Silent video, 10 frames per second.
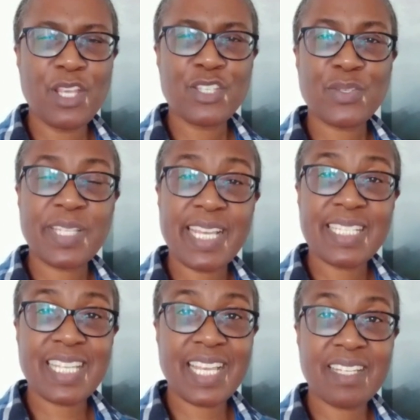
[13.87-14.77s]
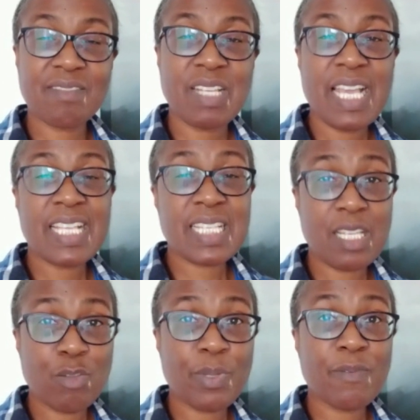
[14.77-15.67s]
So day 10 is a
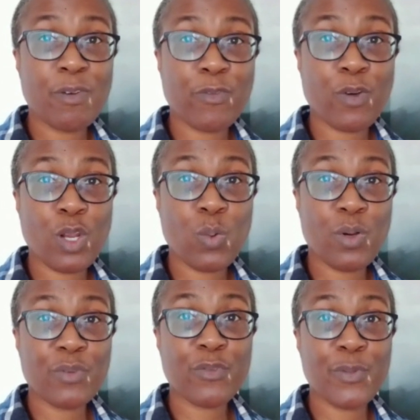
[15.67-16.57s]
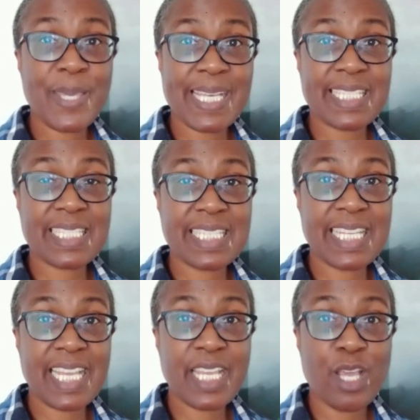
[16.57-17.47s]
little bit of a follow-on from
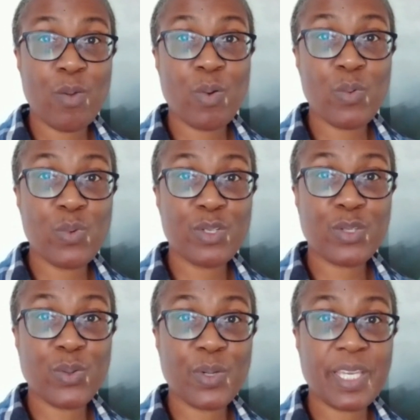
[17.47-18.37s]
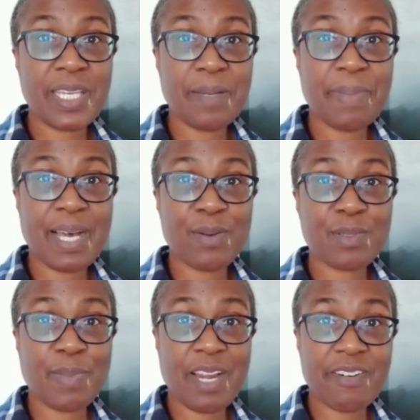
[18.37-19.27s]
yesterday when we were talking about
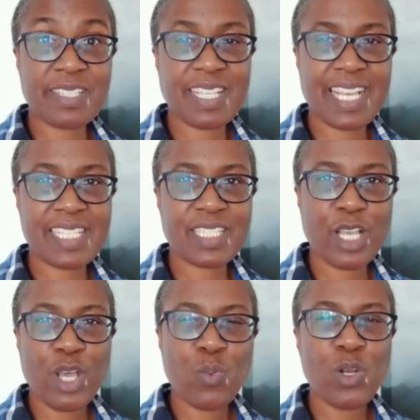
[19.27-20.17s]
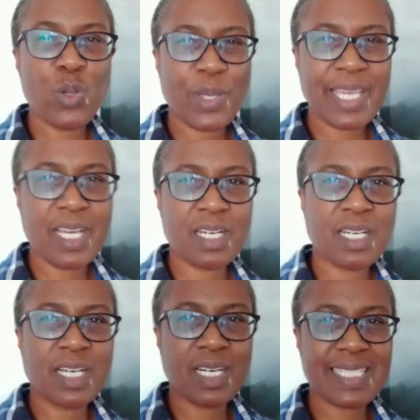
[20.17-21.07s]
parasites. We're looking
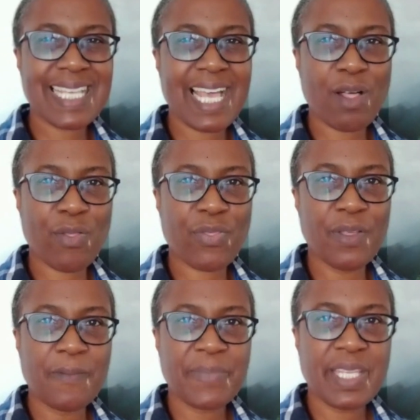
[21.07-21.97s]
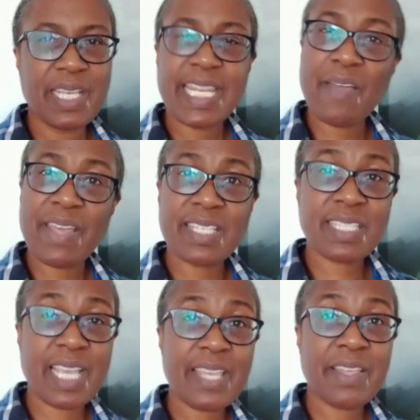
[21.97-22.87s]
at gut health. Now they
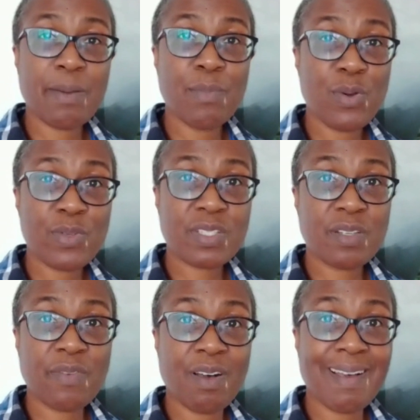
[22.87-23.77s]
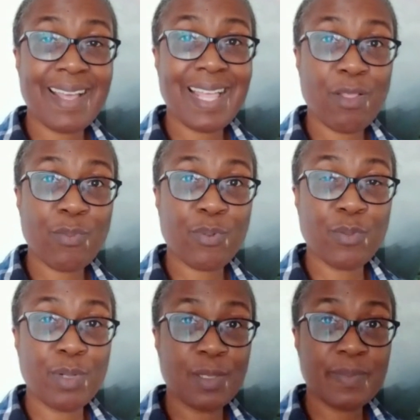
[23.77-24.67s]
say that most of our health
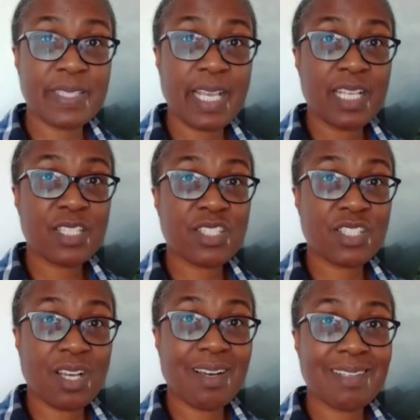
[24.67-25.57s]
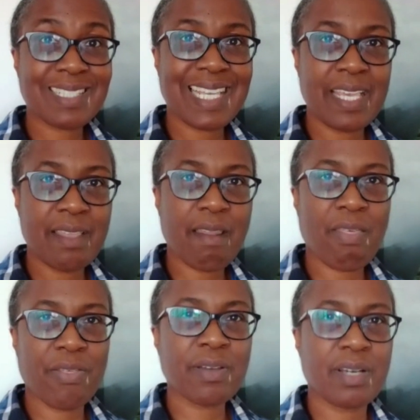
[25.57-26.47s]
problems start in
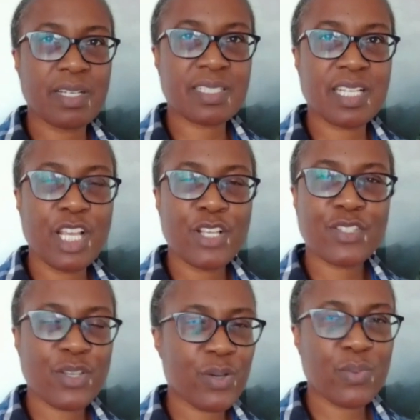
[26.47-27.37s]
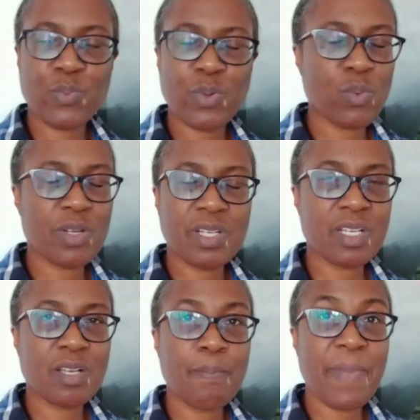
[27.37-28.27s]
the gut. So we want to
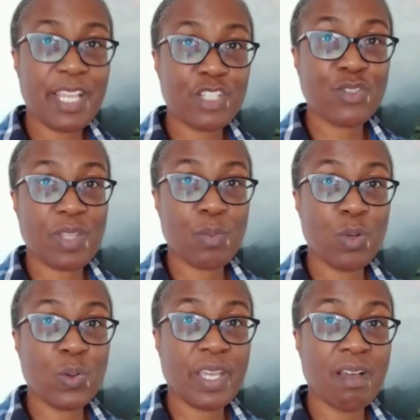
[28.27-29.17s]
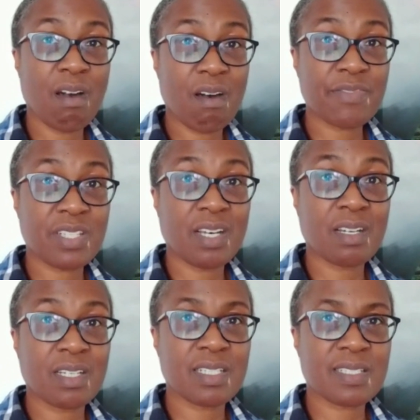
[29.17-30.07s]
make sure that we're looking after our
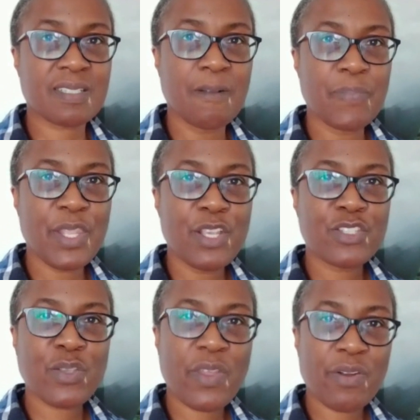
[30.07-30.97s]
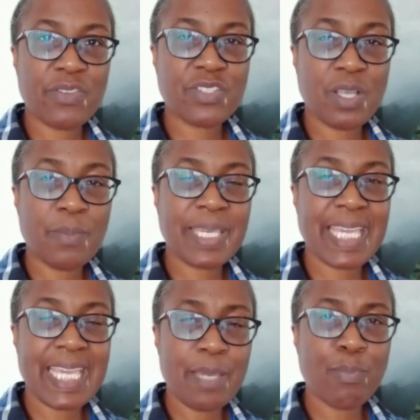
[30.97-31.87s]
guts. So there are some
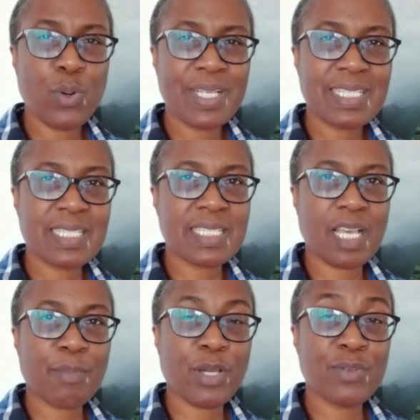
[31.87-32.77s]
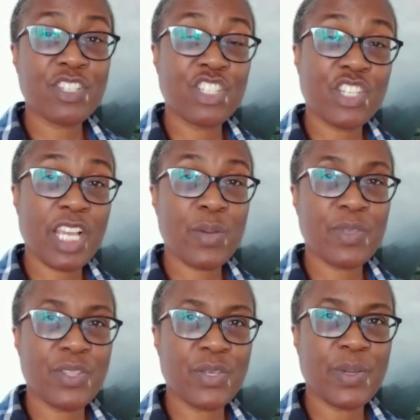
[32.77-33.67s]
key pointers that I'm going to share
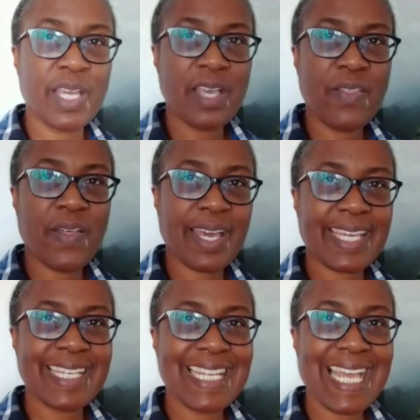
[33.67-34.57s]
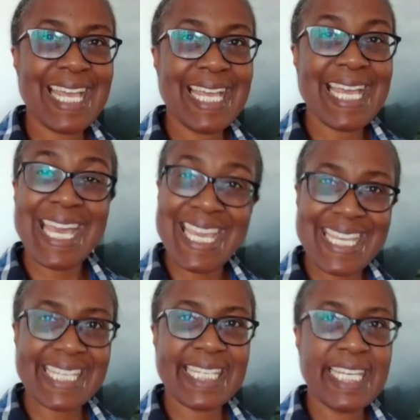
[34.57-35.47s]
with you that can
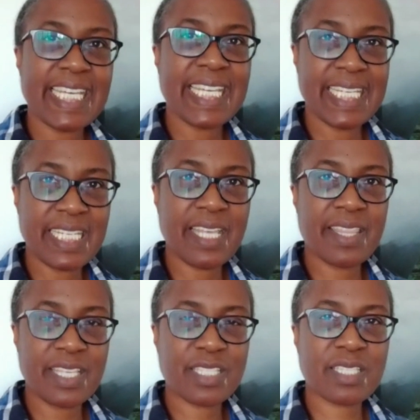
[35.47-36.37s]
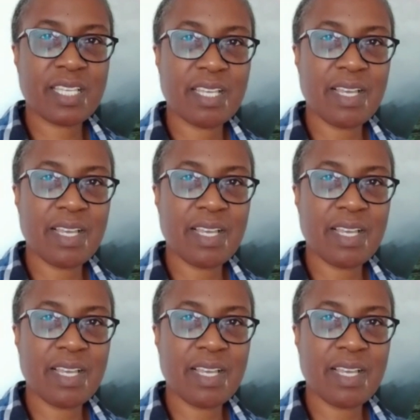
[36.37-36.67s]
aid in this